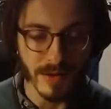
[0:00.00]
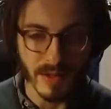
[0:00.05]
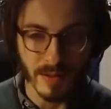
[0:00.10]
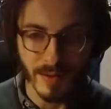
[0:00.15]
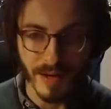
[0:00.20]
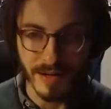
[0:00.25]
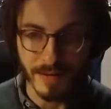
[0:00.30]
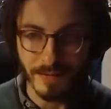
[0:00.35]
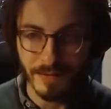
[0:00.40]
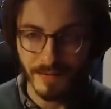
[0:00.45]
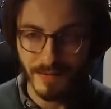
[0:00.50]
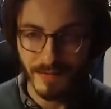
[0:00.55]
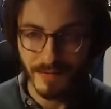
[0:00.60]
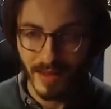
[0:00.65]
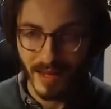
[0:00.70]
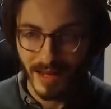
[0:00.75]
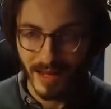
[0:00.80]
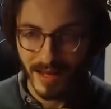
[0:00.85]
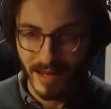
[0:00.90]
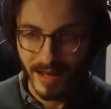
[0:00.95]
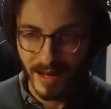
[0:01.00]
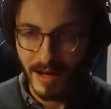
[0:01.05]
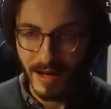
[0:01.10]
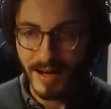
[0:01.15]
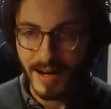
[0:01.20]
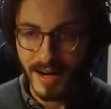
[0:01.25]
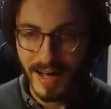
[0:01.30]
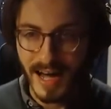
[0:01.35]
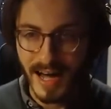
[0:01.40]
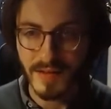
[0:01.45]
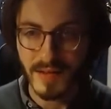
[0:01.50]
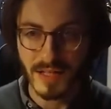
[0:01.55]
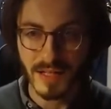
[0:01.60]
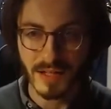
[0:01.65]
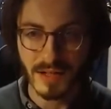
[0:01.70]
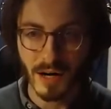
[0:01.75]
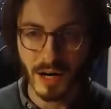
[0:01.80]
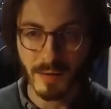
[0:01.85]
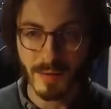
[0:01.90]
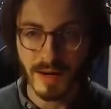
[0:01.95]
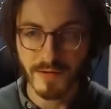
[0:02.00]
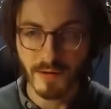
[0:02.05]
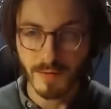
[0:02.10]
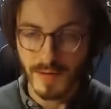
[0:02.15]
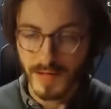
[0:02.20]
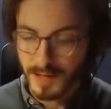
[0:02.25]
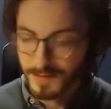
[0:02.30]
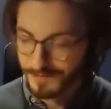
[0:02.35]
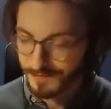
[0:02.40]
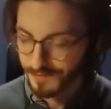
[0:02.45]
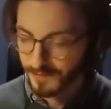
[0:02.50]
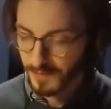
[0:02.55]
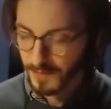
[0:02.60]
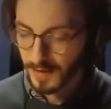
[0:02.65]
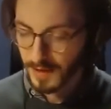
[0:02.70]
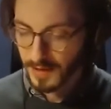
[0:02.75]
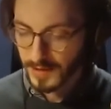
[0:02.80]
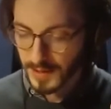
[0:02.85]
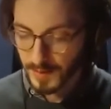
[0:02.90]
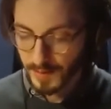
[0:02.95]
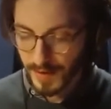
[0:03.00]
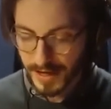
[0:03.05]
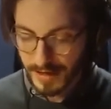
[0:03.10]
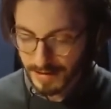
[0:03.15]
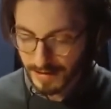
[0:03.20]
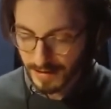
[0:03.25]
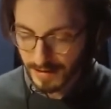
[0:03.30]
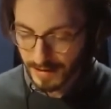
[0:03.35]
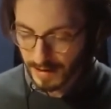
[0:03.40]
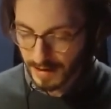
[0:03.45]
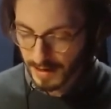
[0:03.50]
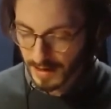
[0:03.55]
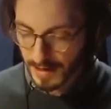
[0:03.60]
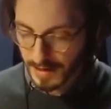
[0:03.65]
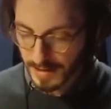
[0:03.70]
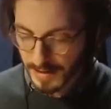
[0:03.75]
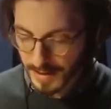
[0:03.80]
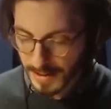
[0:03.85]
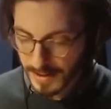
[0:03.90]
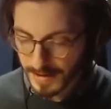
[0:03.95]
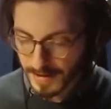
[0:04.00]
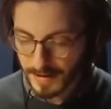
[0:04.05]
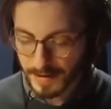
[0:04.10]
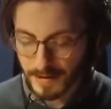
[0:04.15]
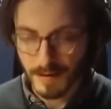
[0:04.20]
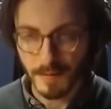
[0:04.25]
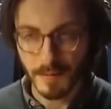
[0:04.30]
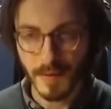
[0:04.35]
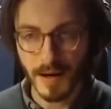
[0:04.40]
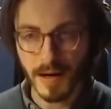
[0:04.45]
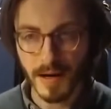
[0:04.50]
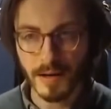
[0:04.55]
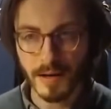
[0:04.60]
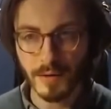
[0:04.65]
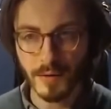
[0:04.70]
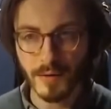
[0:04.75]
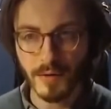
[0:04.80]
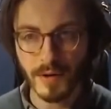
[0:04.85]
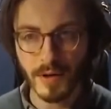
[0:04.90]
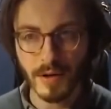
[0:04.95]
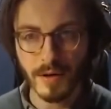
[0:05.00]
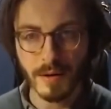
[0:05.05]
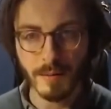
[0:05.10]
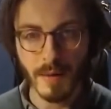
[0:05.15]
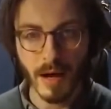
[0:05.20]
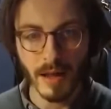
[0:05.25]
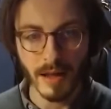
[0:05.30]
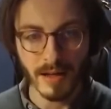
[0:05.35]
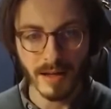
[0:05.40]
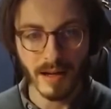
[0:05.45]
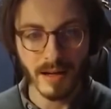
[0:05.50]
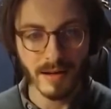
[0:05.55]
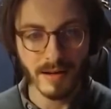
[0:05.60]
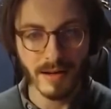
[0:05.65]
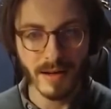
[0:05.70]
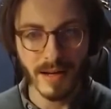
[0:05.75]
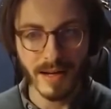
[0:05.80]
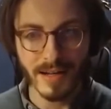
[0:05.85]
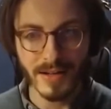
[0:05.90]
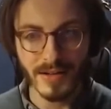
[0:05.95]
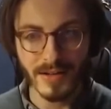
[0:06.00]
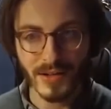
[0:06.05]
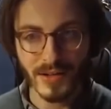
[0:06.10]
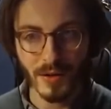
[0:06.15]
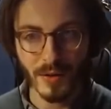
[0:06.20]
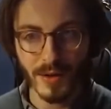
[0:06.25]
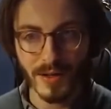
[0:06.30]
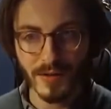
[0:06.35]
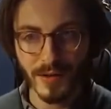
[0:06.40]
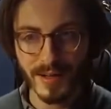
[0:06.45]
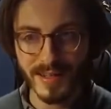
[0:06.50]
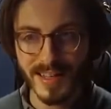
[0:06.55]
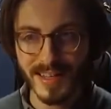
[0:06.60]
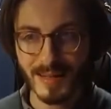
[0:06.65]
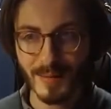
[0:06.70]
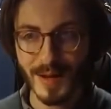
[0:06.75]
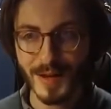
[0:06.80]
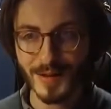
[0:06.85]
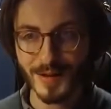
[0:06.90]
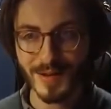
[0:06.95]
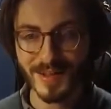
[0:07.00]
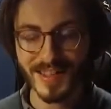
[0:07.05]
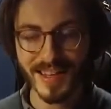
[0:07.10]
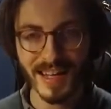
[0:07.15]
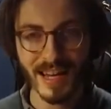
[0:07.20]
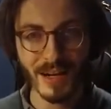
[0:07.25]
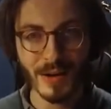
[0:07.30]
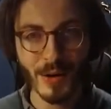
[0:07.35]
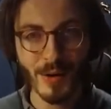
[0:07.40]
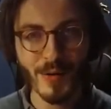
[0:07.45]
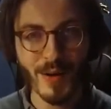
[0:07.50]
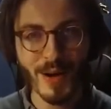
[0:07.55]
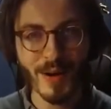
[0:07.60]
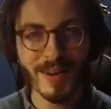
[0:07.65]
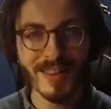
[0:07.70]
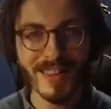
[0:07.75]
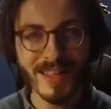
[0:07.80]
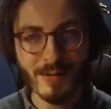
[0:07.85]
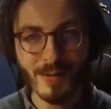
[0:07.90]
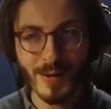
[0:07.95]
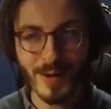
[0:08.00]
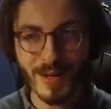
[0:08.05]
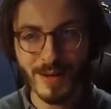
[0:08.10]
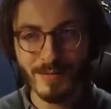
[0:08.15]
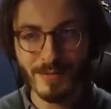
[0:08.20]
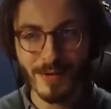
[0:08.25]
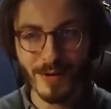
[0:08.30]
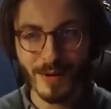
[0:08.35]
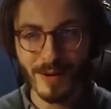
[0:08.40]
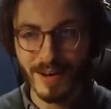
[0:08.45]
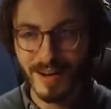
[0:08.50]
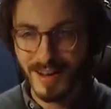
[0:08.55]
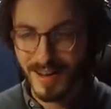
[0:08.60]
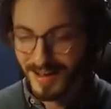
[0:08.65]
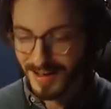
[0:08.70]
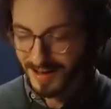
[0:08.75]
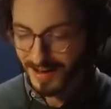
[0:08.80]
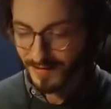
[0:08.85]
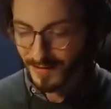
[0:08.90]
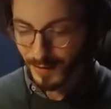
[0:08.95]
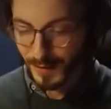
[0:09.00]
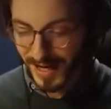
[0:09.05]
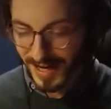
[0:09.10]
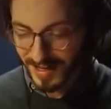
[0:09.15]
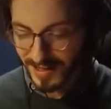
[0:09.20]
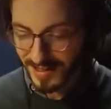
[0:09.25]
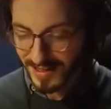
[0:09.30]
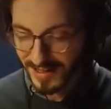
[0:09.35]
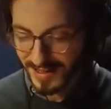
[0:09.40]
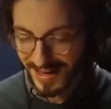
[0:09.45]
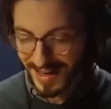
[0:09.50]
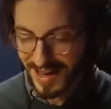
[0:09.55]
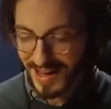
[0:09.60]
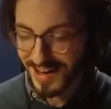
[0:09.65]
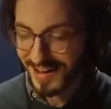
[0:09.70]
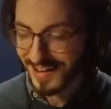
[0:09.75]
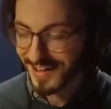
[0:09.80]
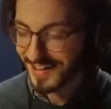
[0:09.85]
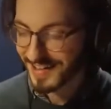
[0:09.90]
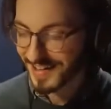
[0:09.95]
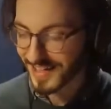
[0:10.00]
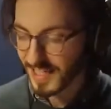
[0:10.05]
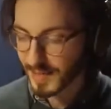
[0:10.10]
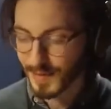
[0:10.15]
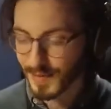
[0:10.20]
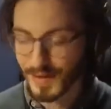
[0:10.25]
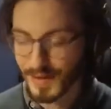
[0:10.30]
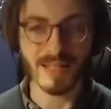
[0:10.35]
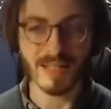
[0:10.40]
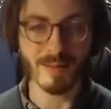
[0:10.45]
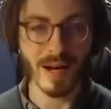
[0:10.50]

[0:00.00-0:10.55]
Spain. And I had this guitar made for me in Spain by a luthier in Malaga, and so it's very sentimental because I got to go there and live with him for a few days and experience